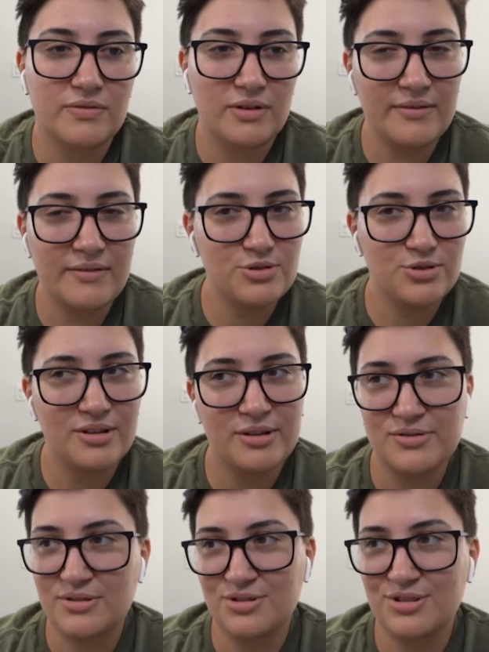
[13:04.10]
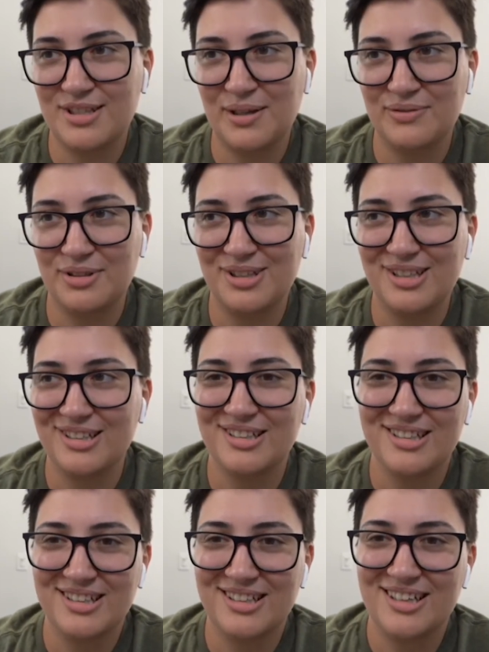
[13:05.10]
So if you haven't joined those, you should
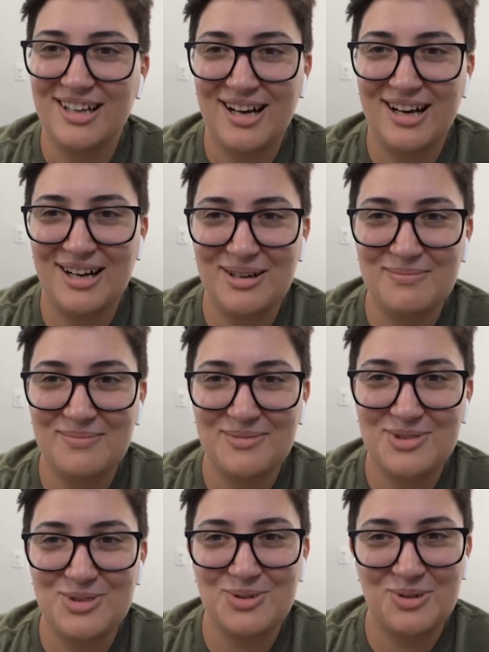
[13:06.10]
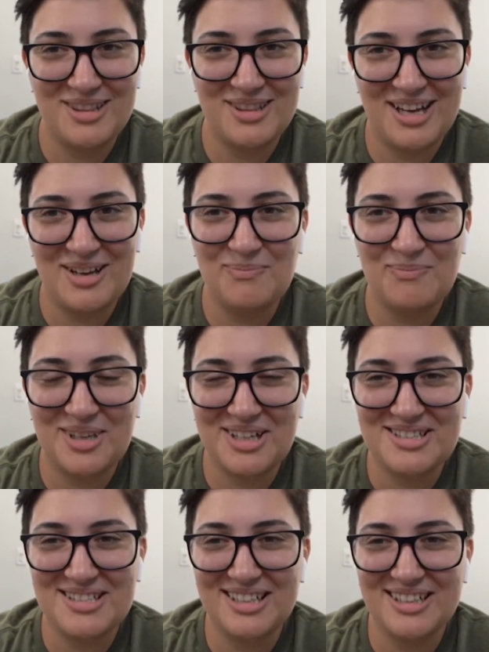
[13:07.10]
definitely join them, because